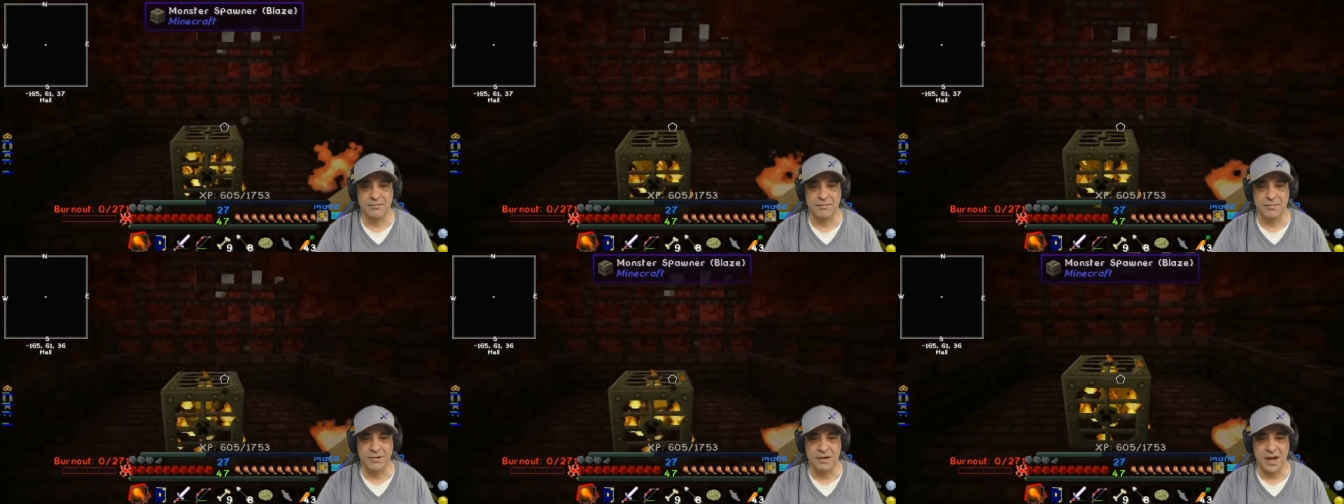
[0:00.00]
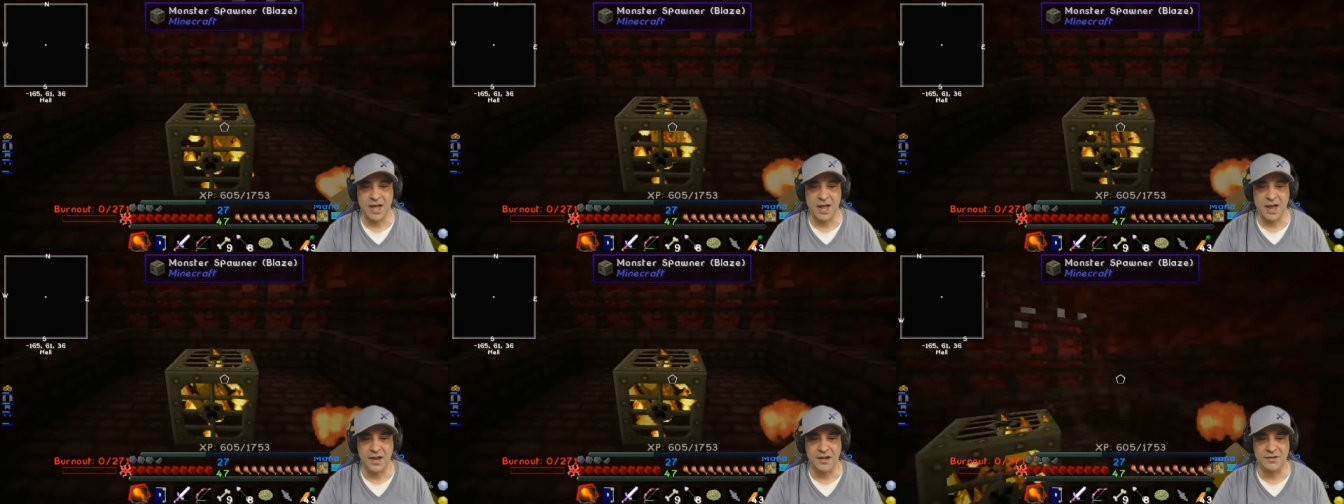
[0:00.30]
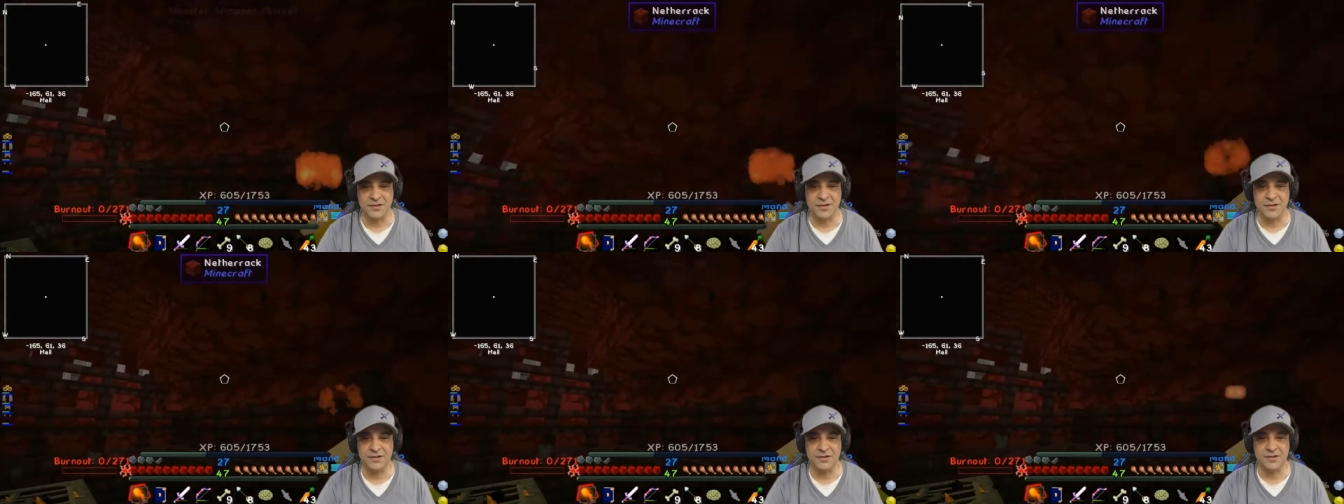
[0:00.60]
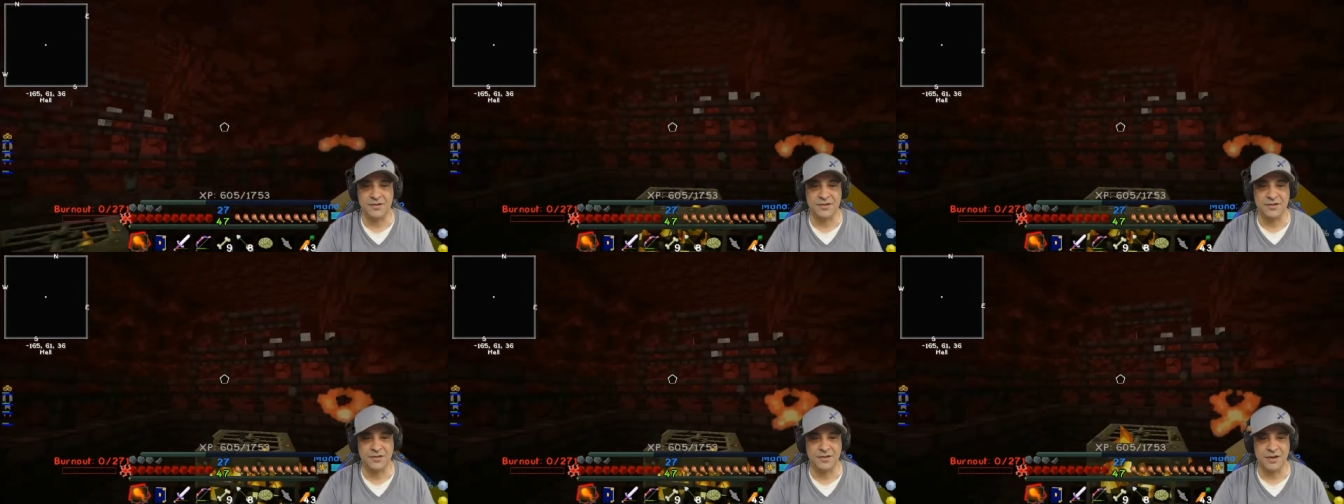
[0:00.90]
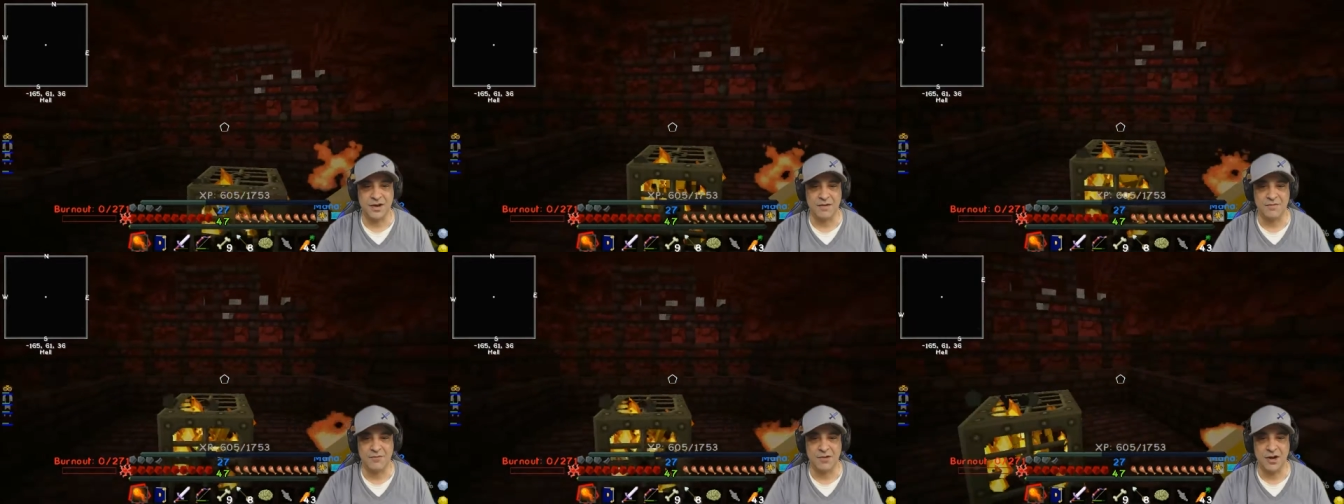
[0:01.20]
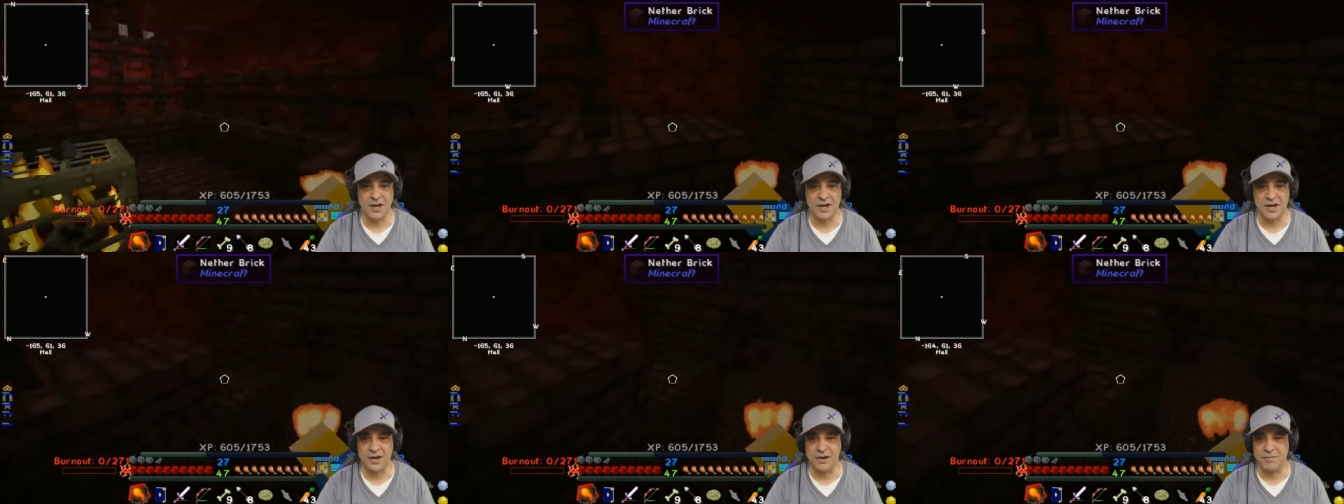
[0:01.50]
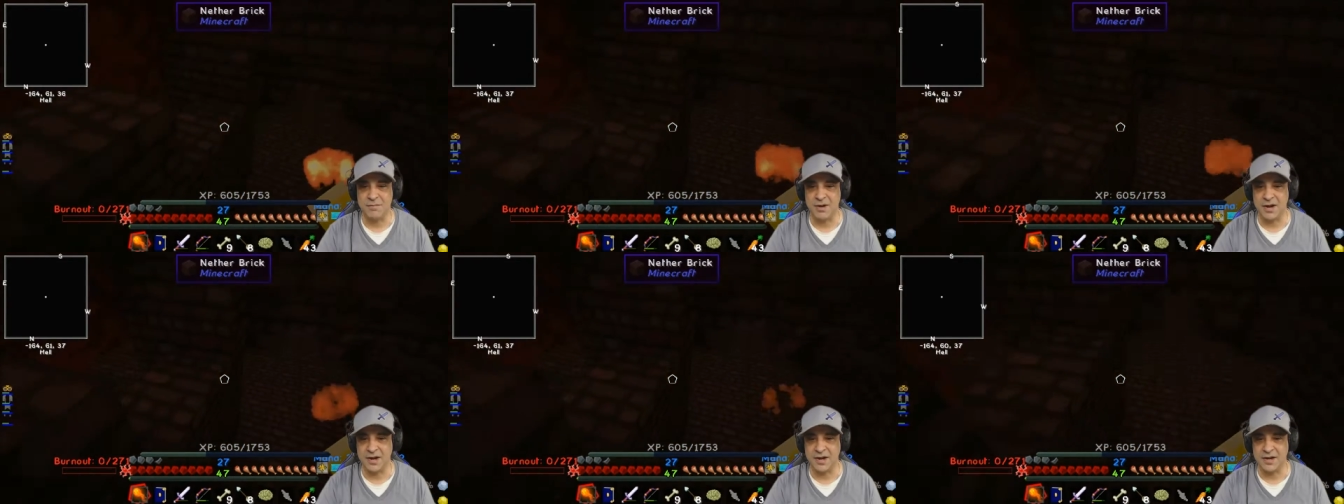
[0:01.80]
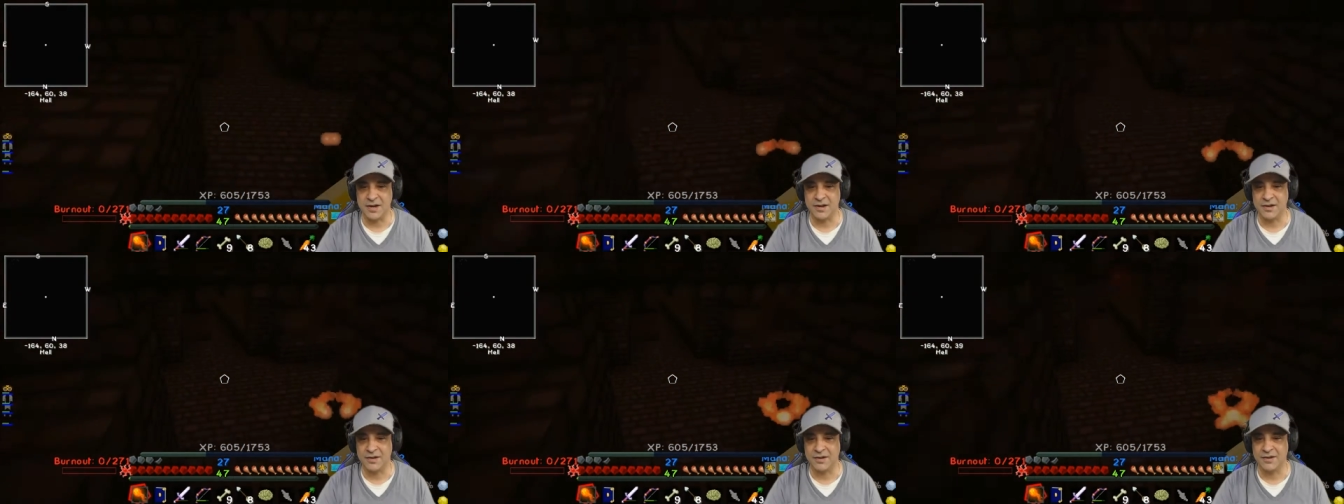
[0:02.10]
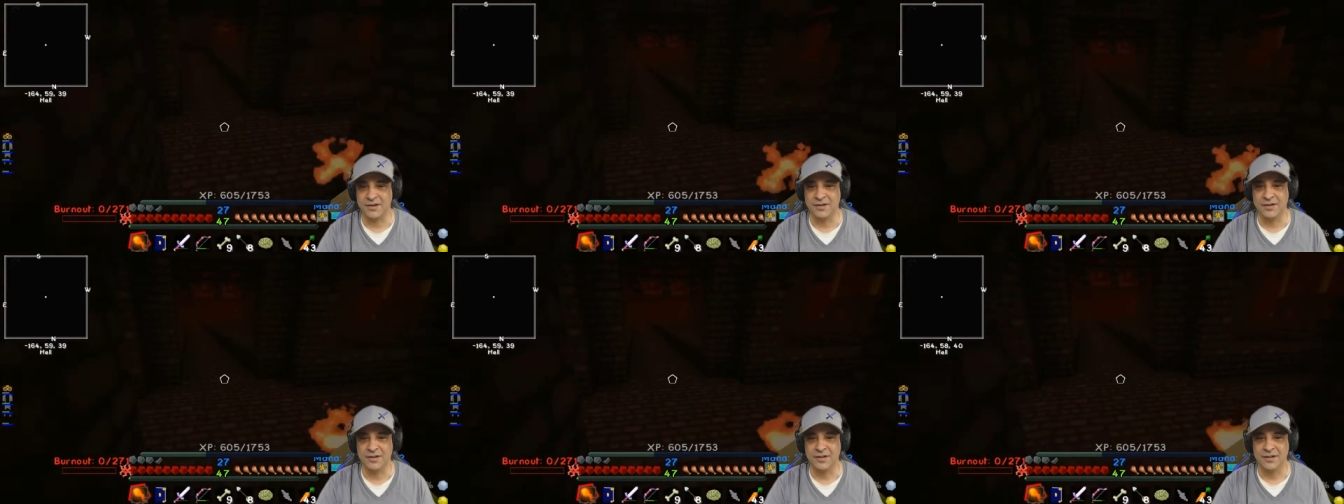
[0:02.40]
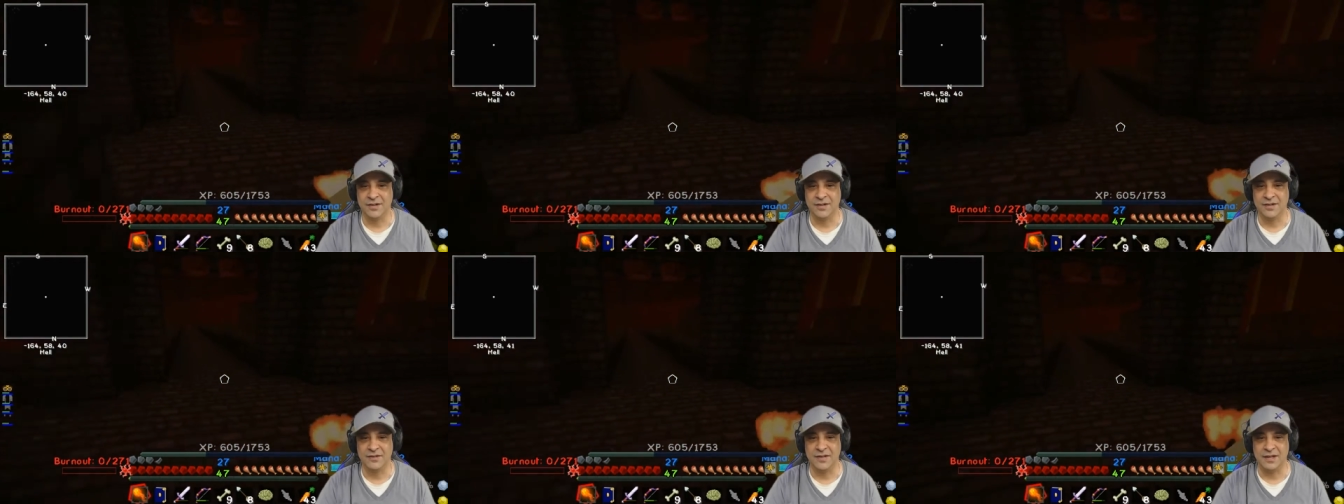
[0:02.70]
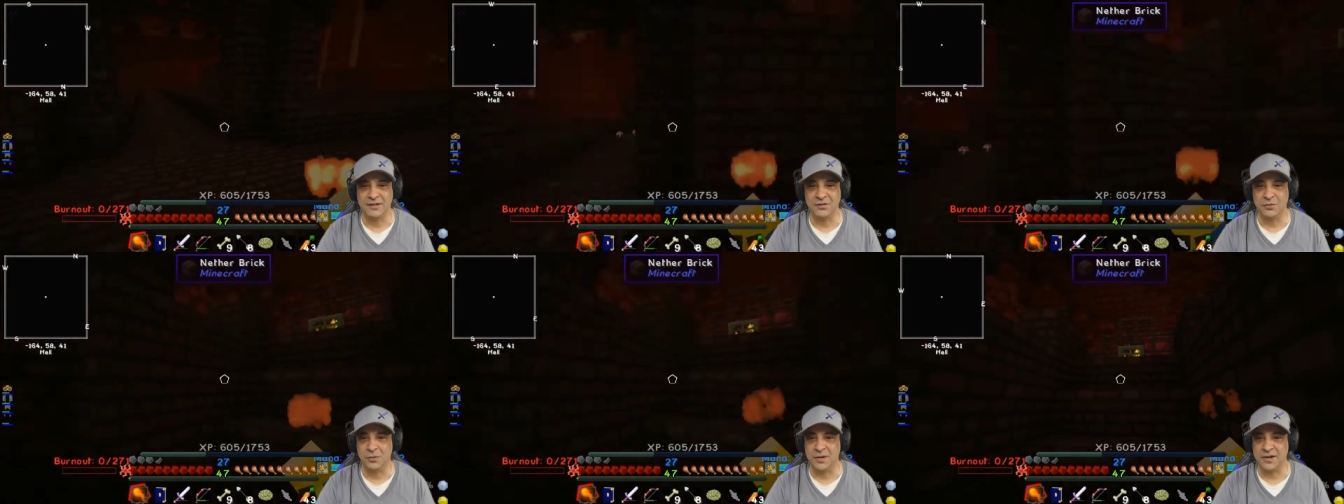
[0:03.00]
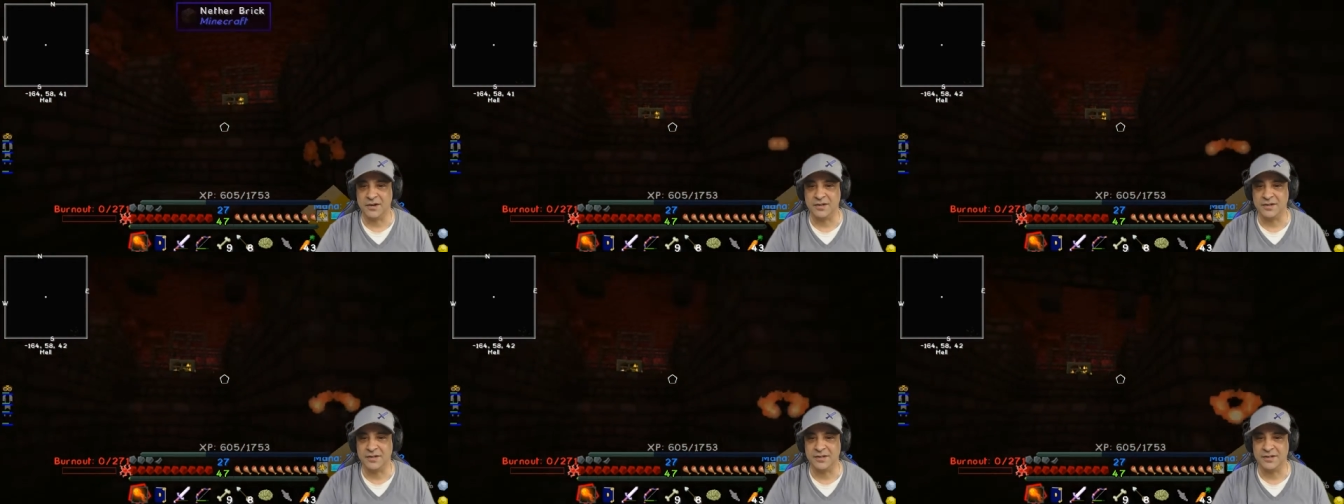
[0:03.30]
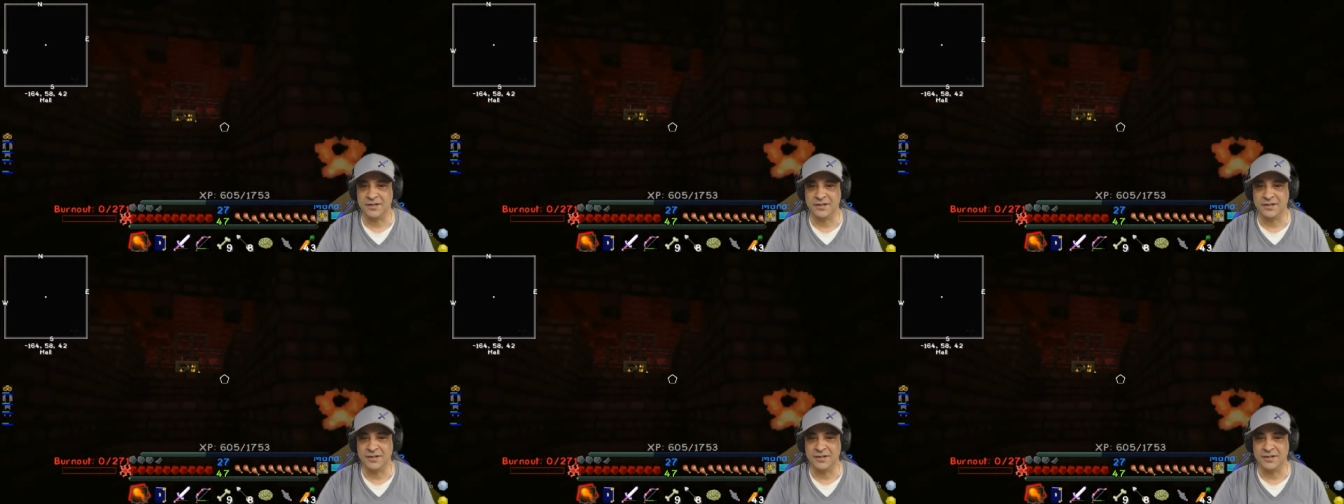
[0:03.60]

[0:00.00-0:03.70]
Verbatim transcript: Blazes? I'm right here, buddy. That's weird.